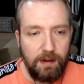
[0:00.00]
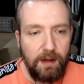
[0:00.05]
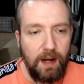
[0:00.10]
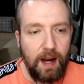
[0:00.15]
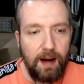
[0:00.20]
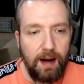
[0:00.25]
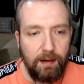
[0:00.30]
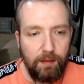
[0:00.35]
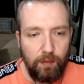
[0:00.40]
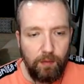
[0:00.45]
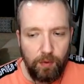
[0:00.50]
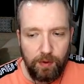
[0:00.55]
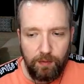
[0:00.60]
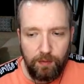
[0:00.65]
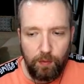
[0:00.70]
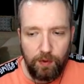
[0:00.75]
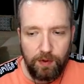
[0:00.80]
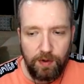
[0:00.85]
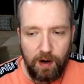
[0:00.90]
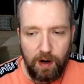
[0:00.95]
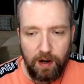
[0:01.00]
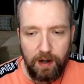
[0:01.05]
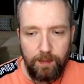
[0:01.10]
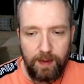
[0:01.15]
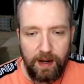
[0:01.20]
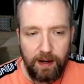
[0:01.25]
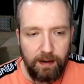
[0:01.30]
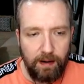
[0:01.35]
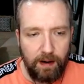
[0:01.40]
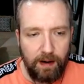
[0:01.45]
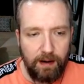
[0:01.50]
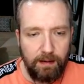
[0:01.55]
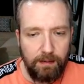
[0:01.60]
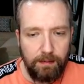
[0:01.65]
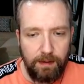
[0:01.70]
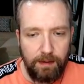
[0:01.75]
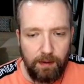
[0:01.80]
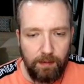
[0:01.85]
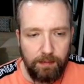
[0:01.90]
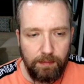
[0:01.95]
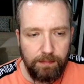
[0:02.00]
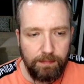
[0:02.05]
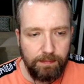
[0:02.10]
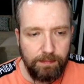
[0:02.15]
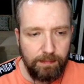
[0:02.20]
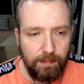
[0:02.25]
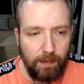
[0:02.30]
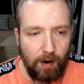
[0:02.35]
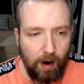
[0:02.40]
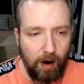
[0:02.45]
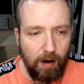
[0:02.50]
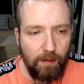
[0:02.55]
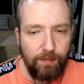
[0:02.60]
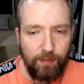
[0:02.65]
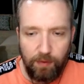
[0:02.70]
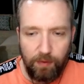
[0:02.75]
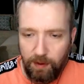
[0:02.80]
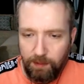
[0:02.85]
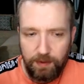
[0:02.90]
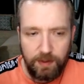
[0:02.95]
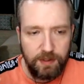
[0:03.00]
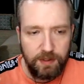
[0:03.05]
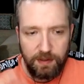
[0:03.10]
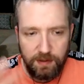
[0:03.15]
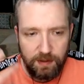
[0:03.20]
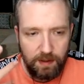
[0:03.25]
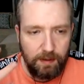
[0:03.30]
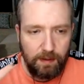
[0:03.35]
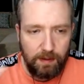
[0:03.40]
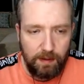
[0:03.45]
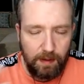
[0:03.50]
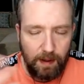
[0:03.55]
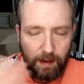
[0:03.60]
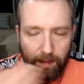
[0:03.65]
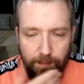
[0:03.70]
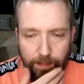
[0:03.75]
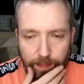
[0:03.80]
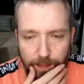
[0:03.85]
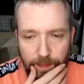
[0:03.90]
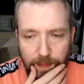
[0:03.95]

Yeah, we're, we're talking about, uh, you know, harmful images that, that